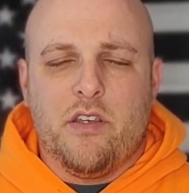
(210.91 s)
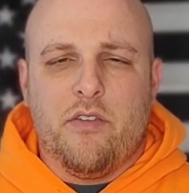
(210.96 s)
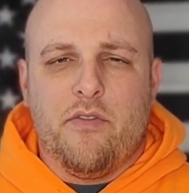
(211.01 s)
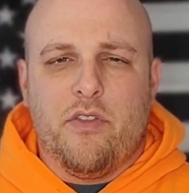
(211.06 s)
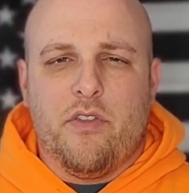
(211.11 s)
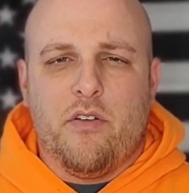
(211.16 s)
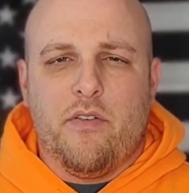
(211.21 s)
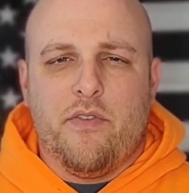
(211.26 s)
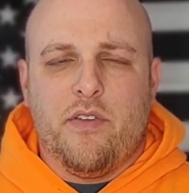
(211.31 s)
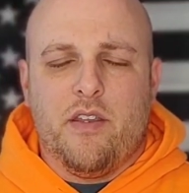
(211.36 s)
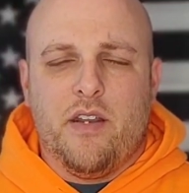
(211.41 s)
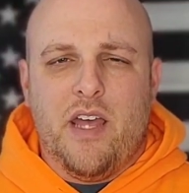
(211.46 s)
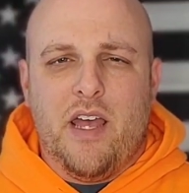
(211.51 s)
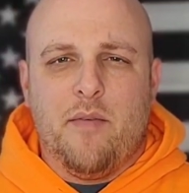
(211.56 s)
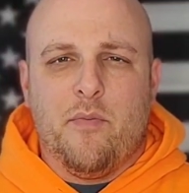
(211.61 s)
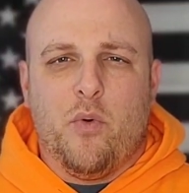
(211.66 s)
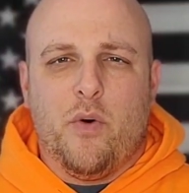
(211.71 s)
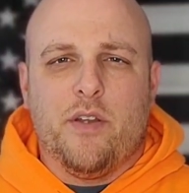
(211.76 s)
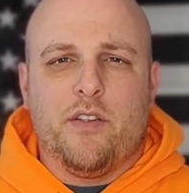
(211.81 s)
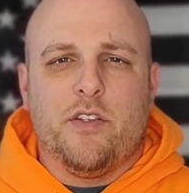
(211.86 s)

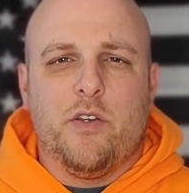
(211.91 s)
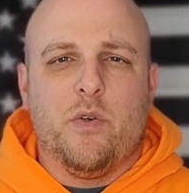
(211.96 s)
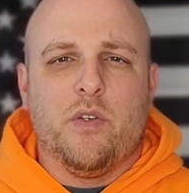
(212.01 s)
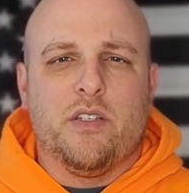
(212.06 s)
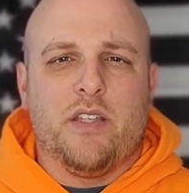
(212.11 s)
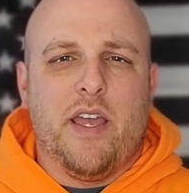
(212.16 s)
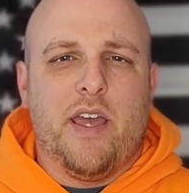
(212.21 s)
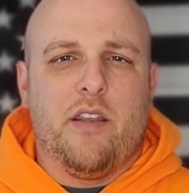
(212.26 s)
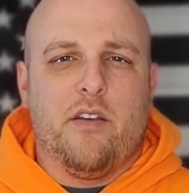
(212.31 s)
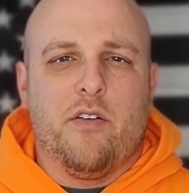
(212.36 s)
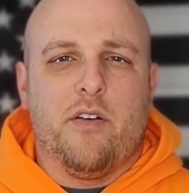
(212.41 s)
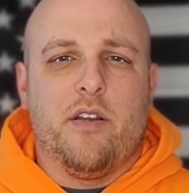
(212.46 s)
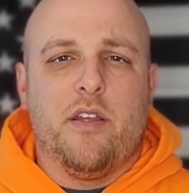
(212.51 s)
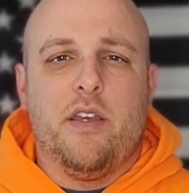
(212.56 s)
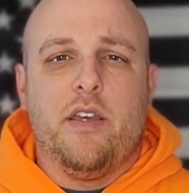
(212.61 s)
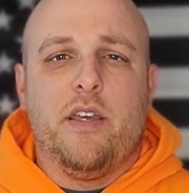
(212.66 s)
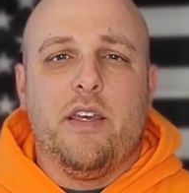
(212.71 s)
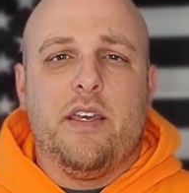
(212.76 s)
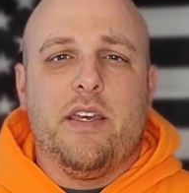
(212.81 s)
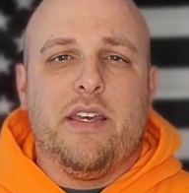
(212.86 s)
Z359.2 standard
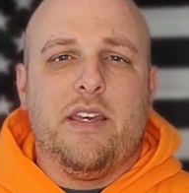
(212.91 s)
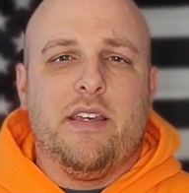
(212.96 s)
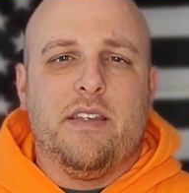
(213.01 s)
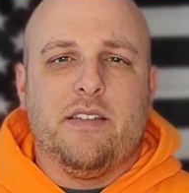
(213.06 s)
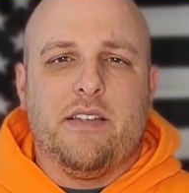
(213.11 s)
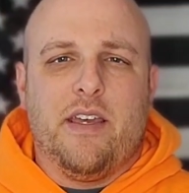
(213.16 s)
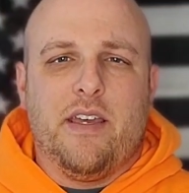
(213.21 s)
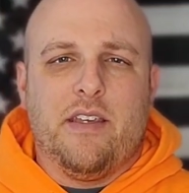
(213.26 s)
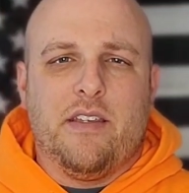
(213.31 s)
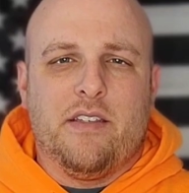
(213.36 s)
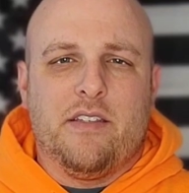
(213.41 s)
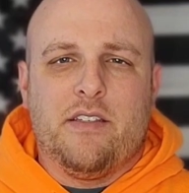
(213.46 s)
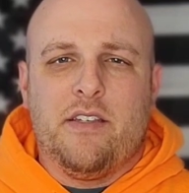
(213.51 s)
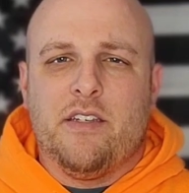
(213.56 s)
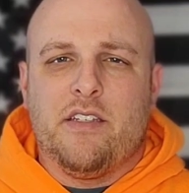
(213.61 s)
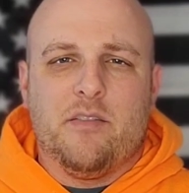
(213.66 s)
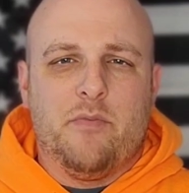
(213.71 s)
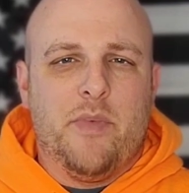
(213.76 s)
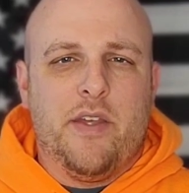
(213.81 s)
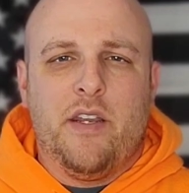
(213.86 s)
is a
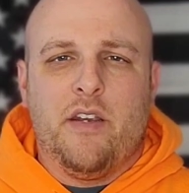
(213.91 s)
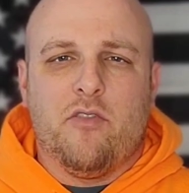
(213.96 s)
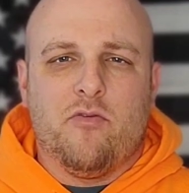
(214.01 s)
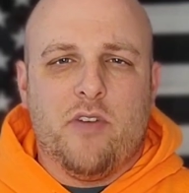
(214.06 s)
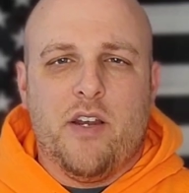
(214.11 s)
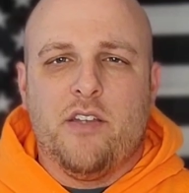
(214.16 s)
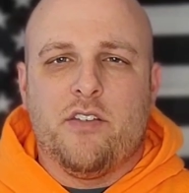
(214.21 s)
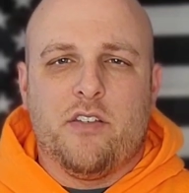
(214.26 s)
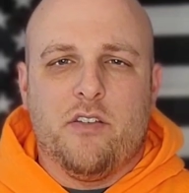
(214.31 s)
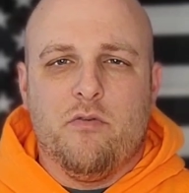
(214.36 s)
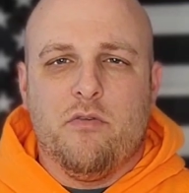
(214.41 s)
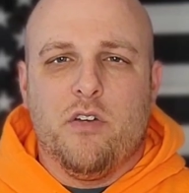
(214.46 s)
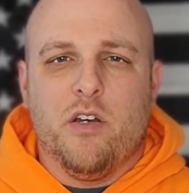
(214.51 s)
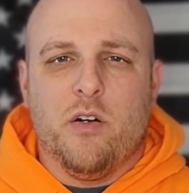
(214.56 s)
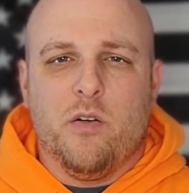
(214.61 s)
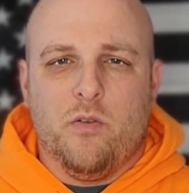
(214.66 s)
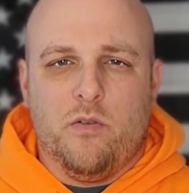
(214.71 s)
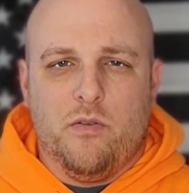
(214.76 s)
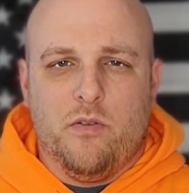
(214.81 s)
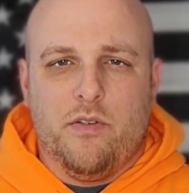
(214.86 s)
6-minute rescue goal.